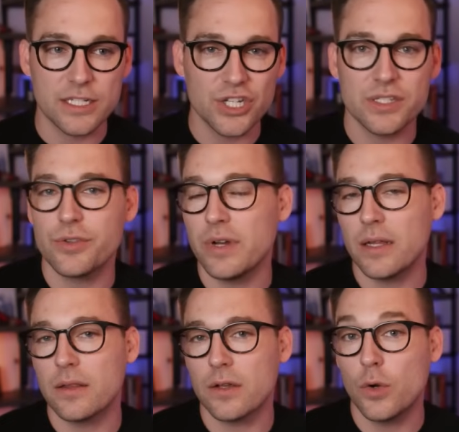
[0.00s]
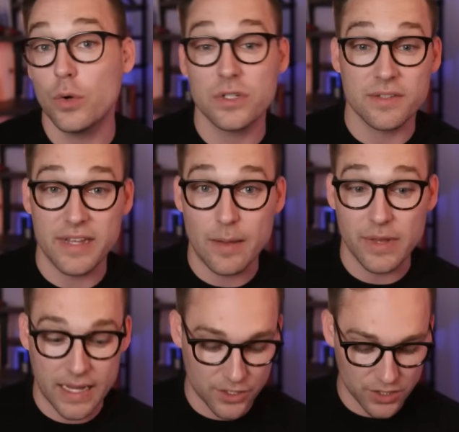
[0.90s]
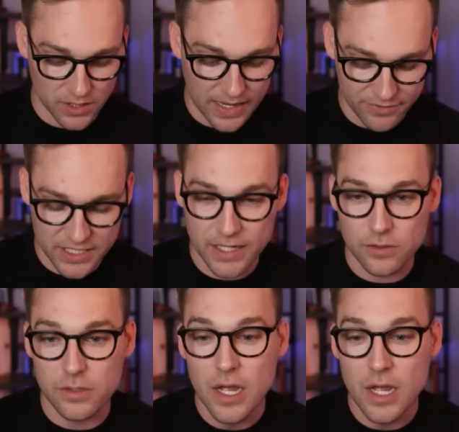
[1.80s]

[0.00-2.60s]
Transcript: just throughout the course of the application lifecycle,